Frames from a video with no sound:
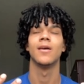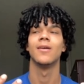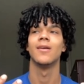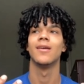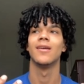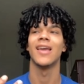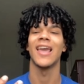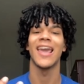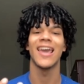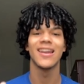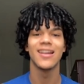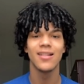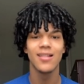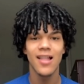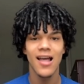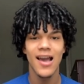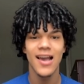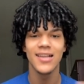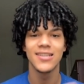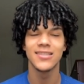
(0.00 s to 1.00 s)

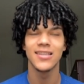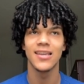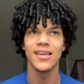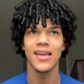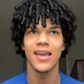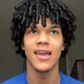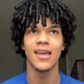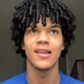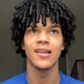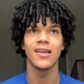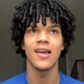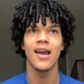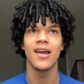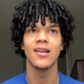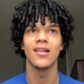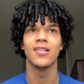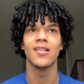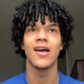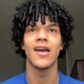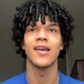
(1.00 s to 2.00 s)
analyze it and kind
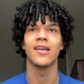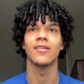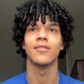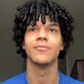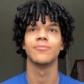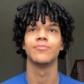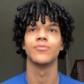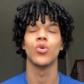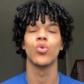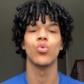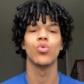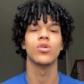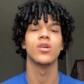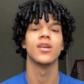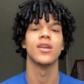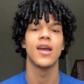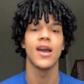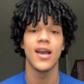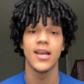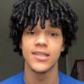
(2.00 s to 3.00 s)
of like
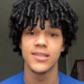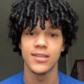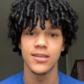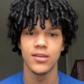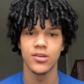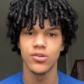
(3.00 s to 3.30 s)
organize it.